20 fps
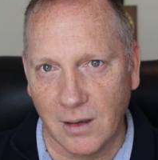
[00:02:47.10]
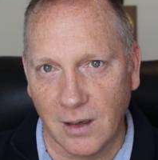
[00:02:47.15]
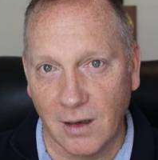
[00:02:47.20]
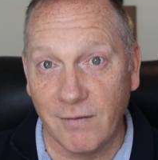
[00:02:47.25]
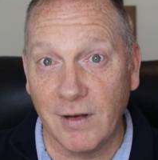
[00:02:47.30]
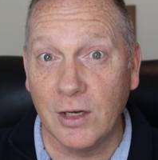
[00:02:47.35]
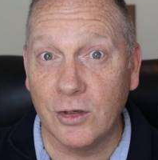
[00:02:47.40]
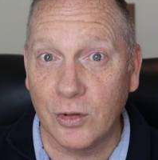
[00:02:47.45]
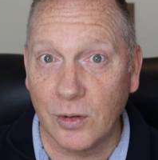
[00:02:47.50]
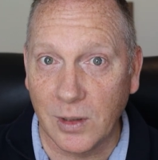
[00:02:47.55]

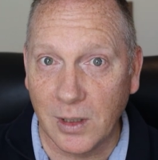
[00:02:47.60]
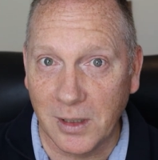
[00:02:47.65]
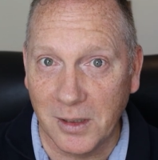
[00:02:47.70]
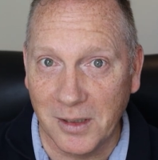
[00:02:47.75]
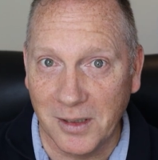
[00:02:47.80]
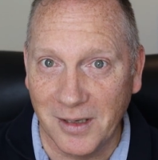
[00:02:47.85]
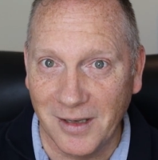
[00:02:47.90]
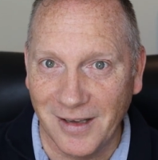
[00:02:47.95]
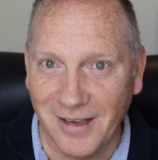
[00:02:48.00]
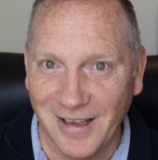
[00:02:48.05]
eventually.
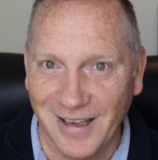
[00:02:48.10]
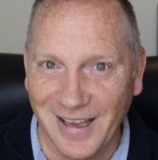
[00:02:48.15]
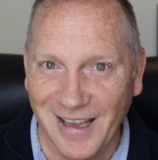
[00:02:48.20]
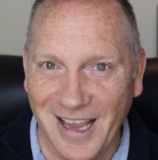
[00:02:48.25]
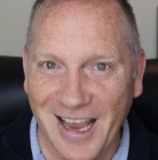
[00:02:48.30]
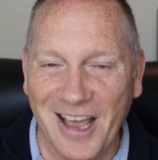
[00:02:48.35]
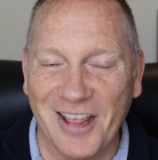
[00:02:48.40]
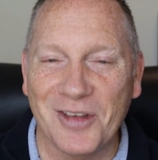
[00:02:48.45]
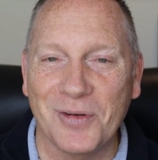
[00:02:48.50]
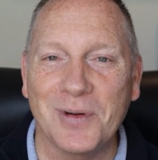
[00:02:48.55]

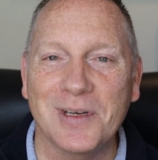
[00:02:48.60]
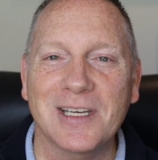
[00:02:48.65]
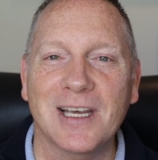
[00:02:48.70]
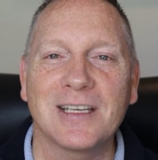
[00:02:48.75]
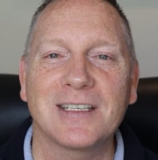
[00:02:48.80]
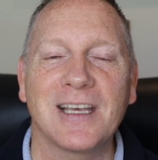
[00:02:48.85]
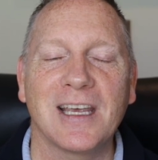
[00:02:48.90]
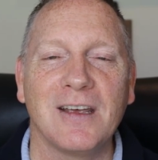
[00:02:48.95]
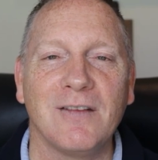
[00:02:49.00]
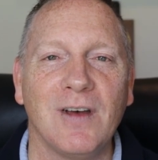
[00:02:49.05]
And the reason I
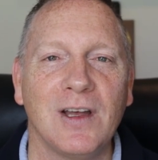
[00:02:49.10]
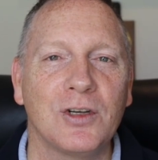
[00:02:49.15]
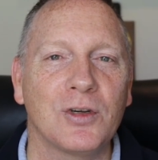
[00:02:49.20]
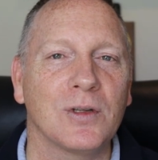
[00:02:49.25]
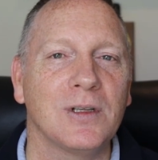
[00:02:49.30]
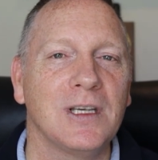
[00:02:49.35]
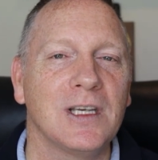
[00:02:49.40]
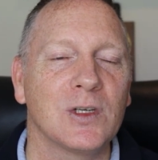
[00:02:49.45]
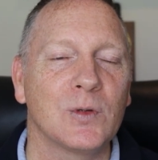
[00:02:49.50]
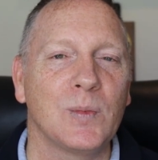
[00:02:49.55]
say
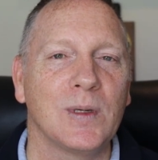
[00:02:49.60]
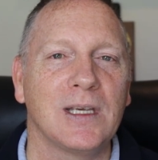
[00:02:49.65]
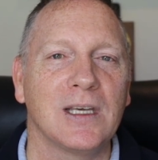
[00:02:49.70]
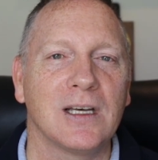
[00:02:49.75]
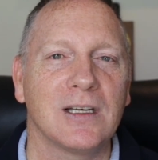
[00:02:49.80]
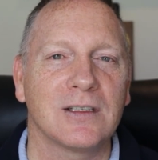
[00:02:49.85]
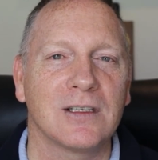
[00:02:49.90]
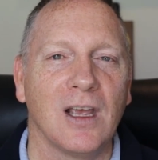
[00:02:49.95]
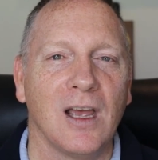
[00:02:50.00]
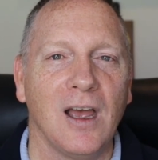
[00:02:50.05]
eventually is
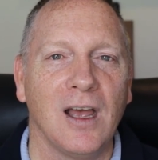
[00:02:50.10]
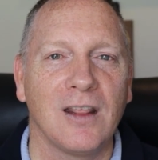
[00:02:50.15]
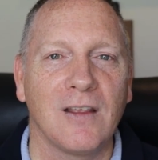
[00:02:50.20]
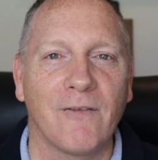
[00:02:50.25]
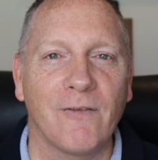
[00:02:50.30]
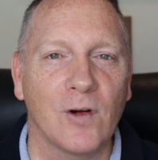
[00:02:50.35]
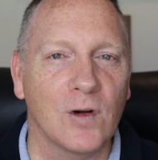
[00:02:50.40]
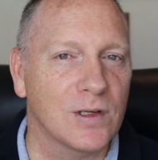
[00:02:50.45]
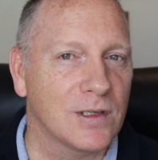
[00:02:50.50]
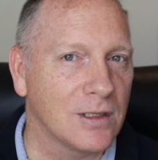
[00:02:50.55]
because the
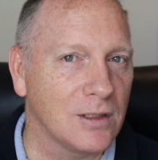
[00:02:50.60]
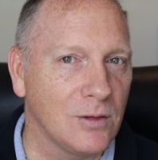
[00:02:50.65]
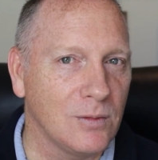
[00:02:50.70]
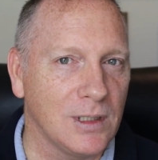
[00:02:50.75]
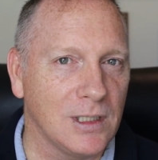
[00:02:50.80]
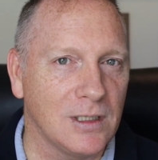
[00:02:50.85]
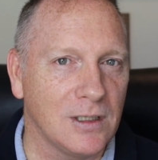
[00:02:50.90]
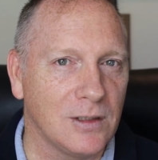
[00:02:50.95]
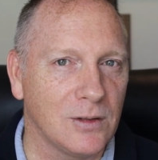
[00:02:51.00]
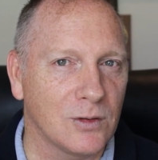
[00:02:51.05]
first thing you
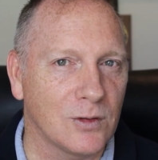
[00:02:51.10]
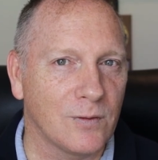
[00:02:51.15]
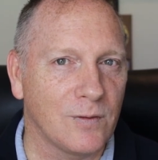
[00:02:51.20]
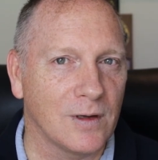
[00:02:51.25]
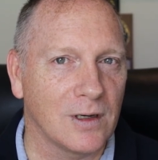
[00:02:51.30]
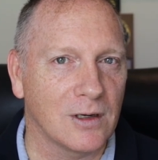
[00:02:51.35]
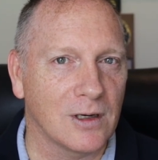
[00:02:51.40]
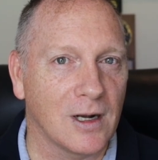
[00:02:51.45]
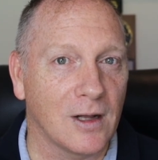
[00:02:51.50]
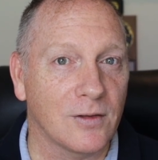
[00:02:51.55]
need to do is
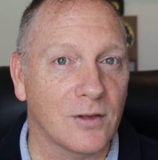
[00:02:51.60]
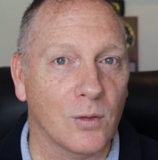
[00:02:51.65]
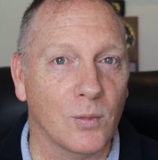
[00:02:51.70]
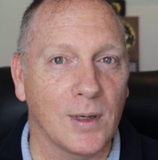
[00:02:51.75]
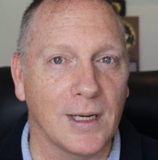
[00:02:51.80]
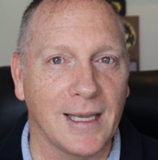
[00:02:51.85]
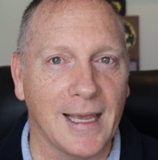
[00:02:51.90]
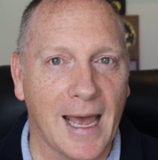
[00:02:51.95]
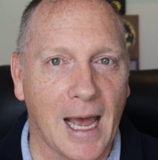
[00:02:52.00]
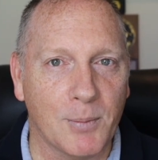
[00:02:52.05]
figure out the
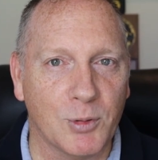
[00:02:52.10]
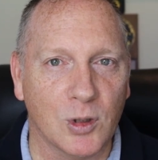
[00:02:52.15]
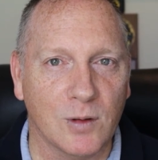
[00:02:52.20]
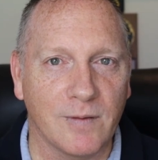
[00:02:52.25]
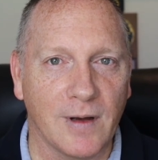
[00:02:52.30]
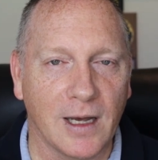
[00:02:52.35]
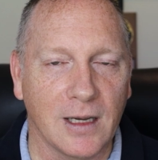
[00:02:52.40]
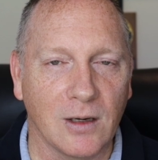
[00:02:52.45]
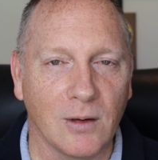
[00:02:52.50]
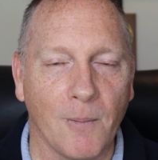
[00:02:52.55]
recapture
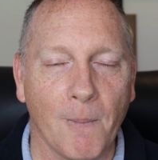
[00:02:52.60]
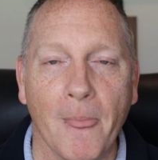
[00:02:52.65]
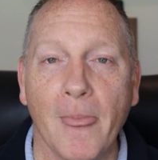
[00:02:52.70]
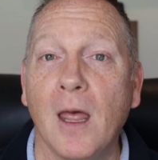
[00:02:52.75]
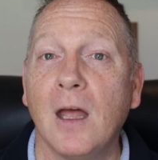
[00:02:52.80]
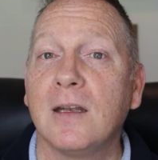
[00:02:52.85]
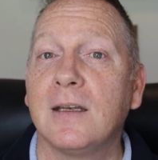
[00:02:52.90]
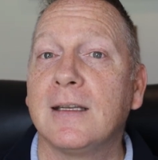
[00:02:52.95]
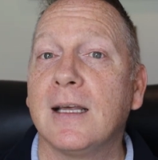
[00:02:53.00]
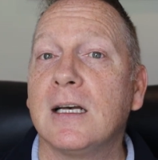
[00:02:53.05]
value.
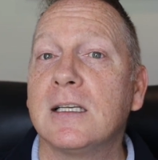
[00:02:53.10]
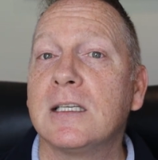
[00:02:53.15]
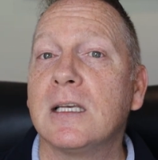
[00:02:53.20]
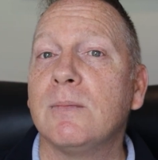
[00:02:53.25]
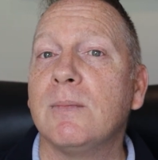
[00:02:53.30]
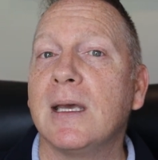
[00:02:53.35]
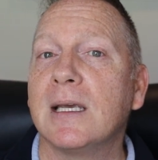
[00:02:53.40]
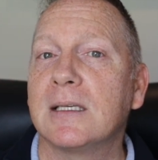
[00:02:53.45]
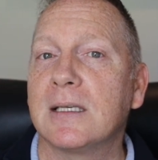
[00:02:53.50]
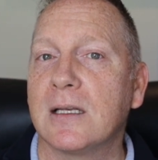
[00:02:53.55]
Does it
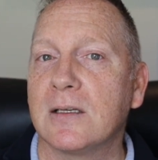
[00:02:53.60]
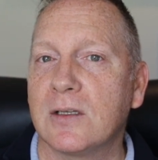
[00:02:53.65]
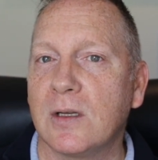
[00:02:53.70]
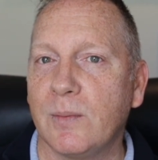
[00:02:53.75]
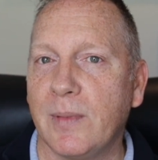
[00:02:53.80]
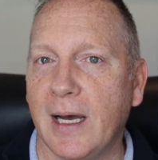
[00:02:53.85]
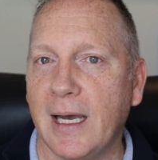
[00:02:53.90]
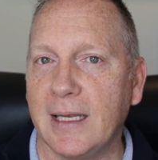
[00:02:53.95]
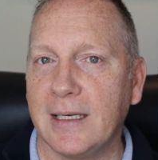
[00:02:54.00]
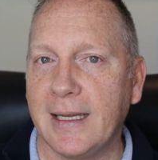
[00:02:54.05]
make sense to
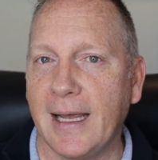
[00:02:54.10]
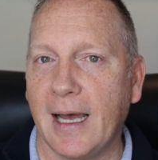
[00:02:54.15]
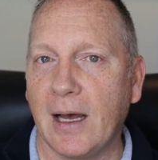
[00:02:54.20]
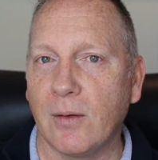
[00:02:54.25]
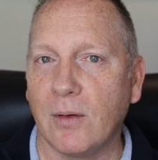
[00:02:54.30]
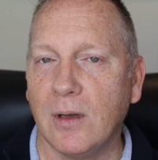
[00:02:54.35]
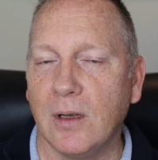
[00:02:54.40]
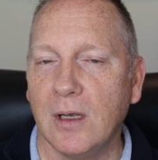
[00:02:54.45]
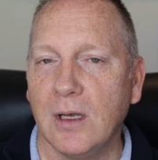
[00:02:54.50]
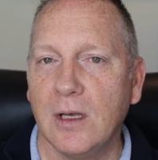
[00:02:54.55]
buy it
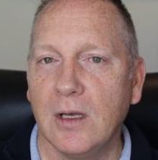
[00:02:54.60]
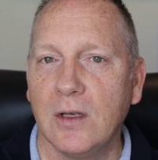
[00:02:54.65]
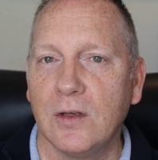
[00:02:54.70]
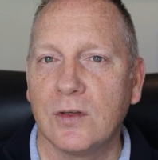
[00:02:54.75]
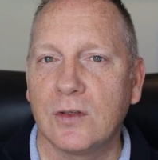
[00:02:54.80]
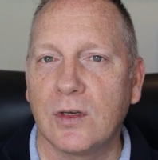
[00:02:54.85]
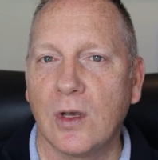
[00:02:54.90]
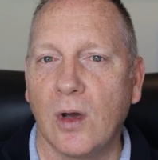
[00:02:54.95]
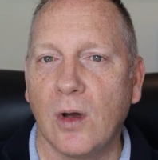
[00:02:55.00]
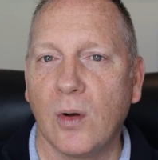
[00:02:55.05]
down?
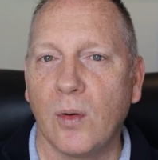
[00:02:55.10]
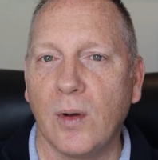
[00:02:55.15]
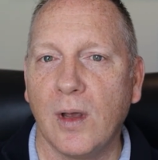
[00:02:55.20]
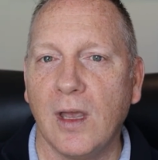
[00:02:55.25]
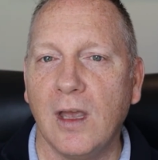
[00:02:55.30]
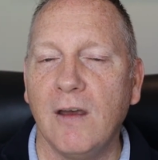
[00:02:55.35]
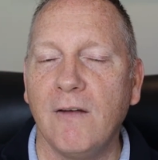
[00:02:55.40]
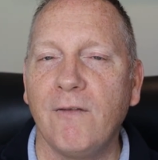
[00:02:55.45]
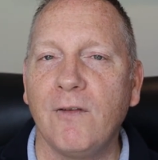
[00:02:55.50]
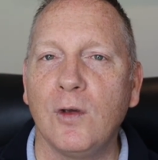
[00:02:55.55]
So
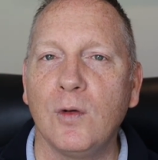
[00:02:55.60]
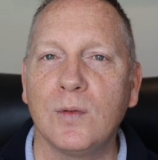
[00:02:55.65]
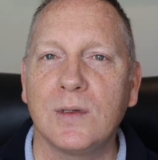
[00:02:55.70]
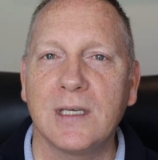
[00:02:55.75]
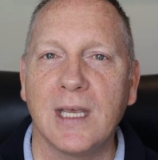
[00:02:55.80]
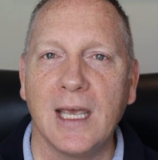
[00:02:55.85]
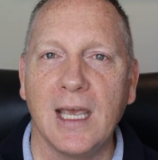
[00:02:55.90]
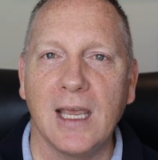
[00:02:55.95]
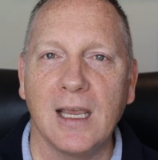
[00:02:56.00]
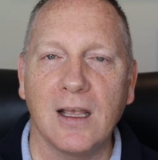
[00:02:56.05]
if you
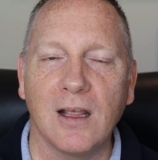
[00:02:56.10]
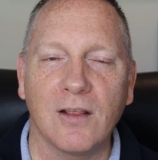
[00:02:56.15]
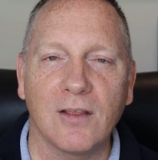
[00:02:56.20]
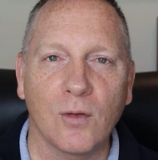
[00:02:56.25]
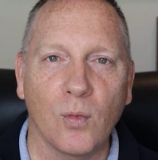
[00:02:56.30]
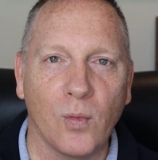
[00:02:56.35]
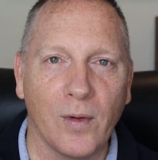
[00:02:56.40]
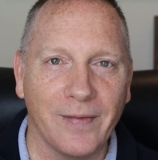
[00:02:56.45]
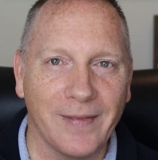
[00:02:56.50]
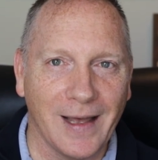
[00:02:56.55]
take the
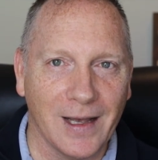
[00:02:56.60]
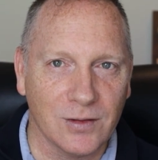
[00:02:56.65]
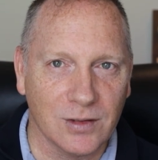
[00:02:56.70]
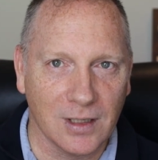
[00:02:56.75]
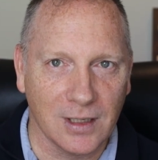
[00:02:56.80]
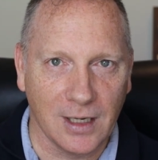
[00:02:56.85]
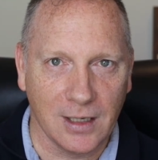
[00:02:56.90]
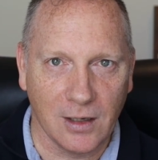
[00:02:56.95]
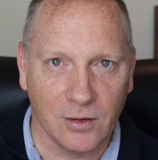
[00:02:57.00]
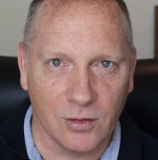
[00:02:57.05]

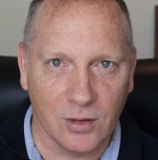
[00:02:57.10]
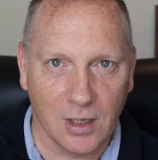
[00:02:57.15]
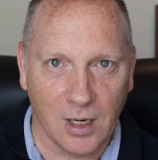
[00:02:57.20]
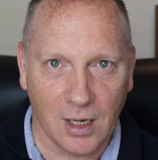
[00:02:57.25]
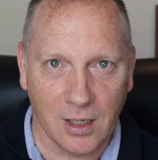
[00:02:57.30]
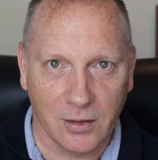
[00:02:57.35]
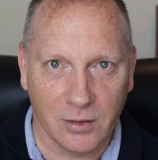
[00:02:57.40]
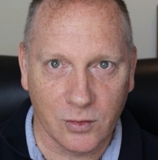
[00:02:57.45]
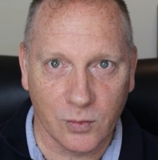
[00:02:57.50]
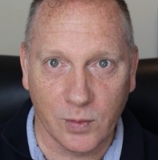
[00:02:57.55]

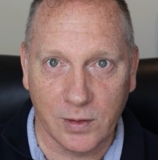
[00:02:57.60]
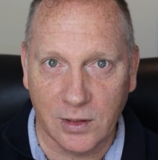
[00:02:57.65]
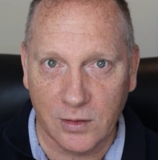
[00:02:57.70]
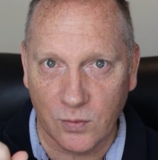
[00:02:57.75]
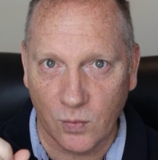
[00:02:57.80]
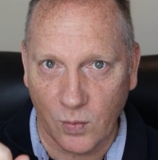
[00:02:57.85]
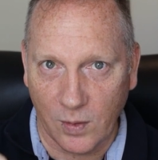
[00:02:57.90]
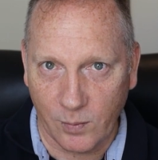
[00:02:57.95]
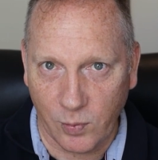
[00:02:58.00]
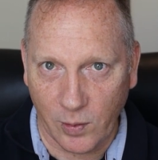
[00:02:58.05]
$1,900, which is
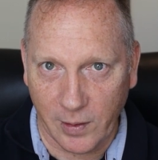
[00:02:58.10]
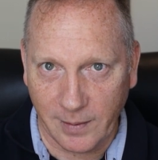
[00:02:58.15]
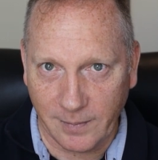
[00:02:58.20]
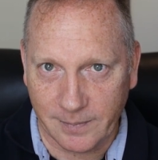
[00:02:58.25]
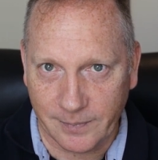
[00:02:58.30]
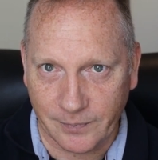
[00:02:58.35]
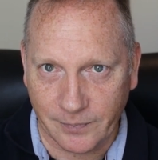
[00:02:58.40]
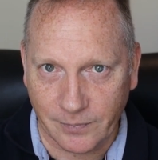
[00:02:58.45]
1 point,